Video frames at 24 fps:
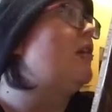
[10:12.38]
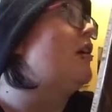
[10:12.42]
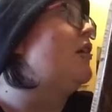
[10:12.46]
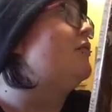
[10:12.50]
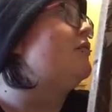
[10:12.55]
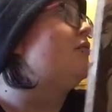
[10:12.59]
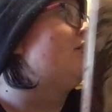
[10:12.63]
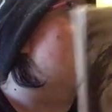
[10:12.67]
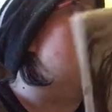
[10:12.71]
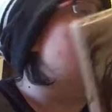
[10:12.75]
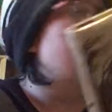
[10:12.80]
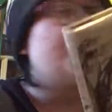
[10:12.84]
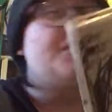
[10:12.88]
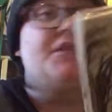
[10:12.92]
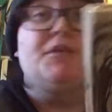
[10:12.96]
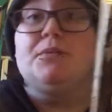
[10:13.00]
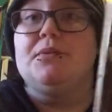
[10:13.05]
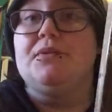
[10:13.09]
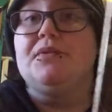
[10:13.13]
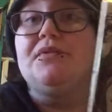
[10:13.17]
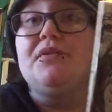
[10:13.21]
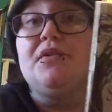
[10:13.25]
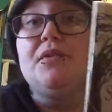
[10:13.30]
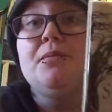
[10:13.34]
I've read a few
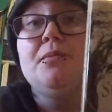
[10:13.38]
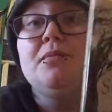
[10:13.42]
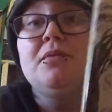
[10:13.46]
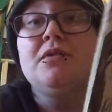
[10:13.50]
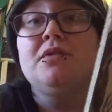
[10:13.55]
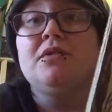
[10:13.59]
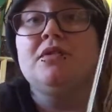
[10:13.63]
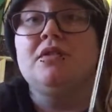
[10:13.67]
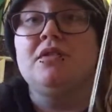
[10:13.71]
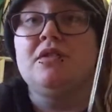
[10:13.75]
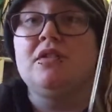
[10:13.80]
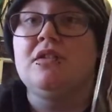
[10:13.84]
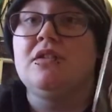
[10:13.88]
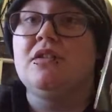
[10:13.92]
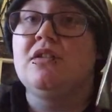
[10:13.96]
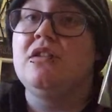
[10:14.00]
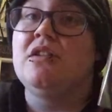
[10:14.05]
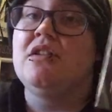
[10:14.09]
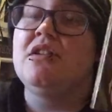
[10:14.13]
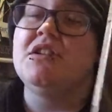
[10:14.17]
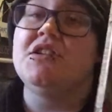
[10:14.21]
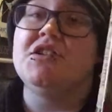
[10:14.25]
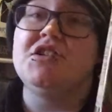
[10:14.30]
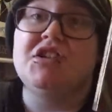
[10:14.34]
of them.
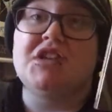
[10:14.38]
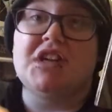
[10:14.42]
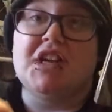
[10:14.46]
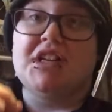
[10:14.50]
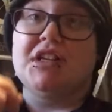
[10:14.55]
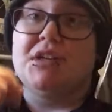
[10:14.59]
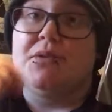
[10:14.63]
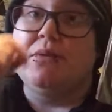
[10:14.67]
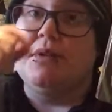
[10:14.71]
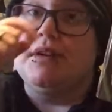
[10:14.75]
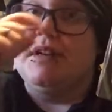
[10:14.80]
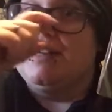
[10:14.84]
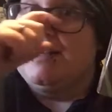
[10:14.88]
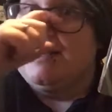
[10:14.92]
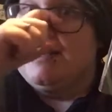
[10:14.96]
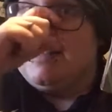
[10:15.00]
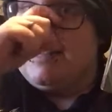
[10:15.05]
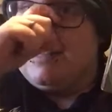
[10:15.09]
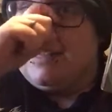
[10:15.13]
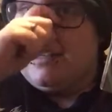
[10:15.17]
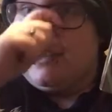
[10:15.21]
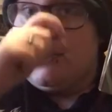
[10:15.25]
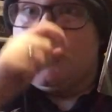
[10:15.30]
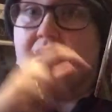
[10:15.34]

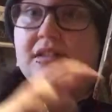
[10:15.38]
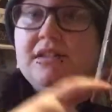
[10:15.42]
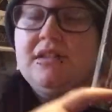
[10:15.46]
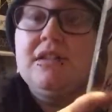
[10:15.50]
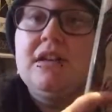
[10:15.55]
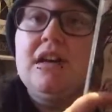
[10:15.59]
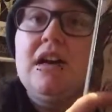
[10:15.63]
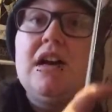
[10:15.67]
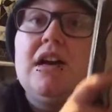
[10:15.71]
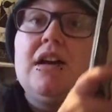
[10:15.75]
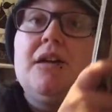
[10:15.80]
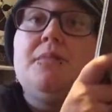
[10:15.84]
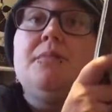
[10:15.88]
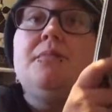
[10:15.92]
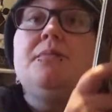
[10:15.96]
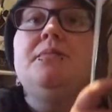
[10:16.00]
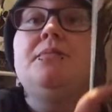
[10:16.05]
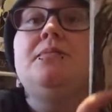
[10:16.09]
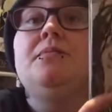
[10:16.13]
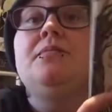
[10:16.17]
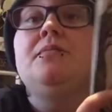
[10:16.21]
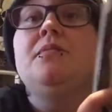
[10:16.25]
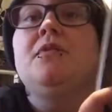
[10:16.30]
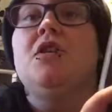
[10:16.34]
Genuinely. Um,
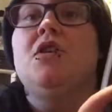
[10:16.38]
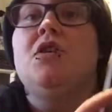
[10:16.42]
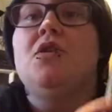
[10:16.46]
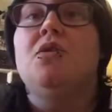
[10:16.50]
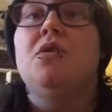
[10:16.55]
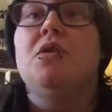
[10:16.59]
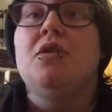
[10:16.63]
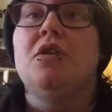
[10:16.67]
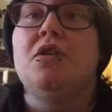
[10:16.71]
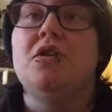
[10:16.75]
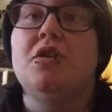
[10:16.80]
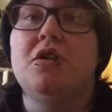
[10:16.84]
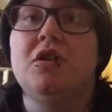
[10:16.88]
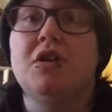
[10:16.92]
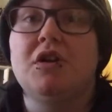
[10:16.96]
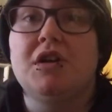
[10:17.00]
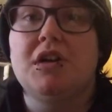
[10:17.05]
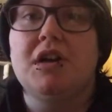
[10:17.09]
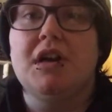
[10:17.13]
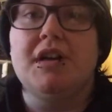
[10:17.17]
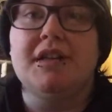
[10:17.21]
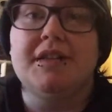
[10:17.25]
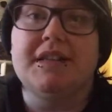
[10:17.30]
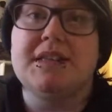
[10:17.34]

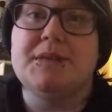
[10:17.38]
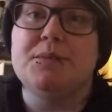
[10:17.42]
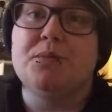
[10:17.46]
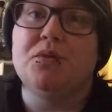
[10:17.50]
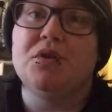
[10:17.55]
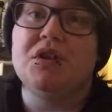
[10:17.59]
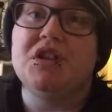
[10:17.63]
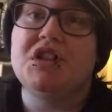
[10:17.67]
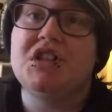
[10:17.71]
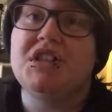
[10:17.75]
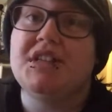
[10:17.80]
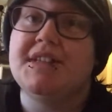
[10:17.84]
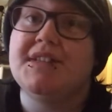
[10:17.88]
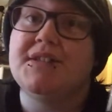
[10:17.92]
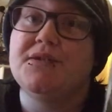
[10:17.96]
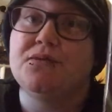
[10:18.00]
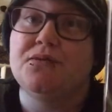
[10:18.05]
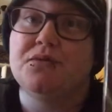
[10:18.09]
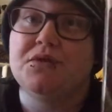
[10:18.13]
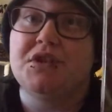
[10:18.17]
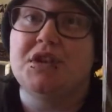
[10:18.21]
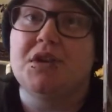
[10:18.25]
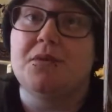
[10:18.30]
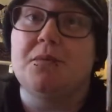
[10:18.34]
at this point, she's an
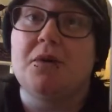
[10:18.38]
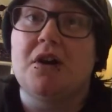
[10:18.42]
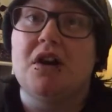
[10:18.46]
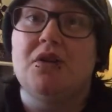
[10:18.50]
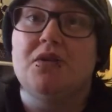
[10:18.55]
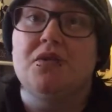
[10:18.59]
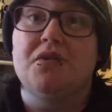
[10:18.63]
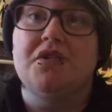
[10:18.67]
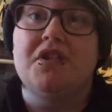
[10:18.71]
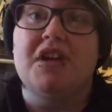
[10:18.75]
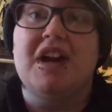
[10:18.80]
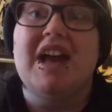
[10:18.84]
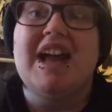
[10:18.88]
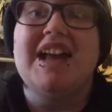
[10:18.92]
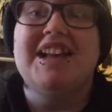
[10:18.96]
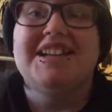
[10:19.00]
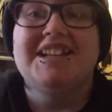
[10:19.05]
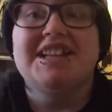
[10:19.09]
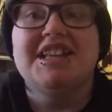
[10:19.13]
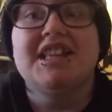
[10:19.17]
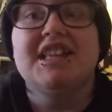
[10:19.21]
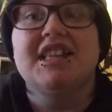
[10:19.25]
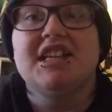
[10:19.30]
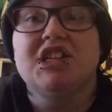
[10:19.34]
auto buy author.
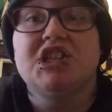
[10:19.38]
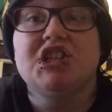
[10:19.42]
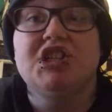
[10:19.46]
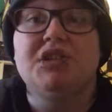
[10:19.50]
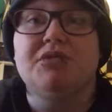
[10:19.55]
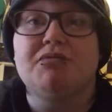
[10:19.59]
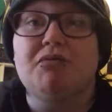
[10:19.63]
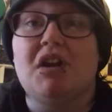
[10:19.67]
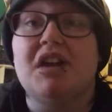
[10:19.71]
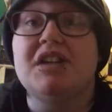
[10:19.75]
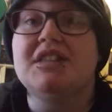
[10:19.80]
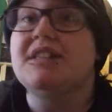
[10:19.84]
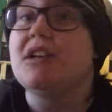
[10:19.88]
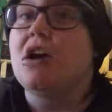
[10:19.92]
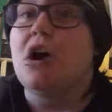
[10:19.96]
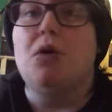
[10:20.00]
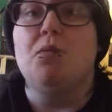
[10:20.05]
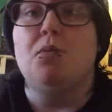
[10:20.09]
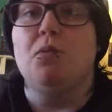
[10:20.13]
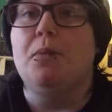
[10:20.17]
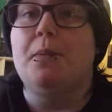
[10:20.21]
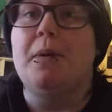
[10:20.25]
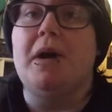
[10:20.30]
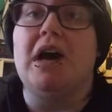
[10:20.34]
Anything she writes, I
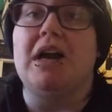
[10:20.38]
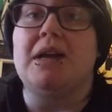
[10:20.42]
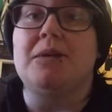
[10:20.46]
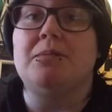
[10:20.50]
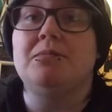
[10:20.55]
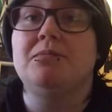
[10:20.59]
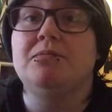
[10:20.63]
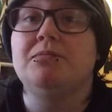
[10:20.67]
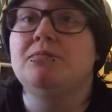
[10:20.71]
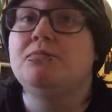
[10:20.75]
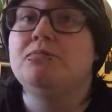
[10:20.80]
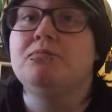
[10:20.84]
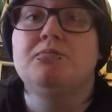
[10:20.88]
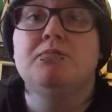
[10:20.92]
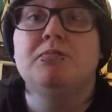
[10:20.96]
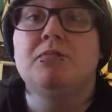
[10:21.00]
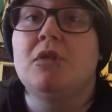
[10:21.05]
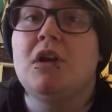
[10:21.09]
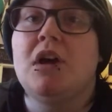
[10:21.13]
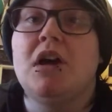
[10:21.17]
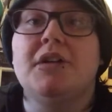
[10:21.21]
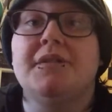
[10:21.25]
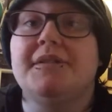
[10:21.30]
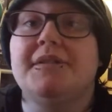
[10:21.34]
will buy
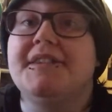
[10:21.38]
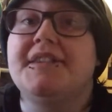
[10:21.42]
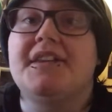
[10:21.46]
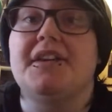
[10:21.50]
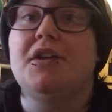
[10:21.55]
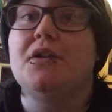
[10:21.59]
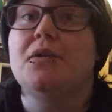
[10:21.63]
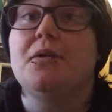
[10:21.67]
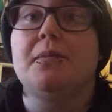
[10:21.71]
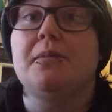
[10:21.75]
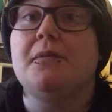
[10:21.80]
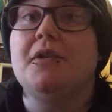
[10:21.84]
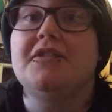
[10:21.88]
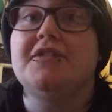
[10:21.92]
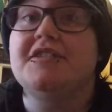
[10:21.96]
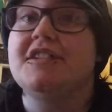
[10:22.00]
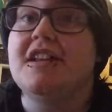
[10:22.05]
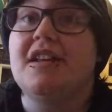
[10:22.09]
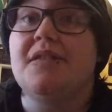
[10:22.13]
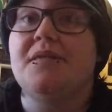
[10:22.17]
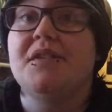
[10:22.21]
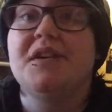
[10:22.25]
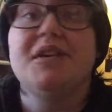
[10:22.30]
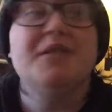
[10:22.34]
because I know I'm going to
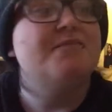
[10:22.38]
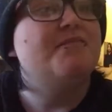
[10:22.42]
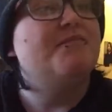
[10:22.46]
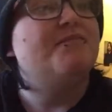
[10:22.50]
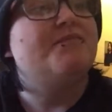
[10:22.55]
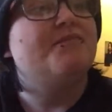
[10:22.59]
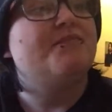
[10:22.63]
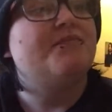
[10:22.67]
love it.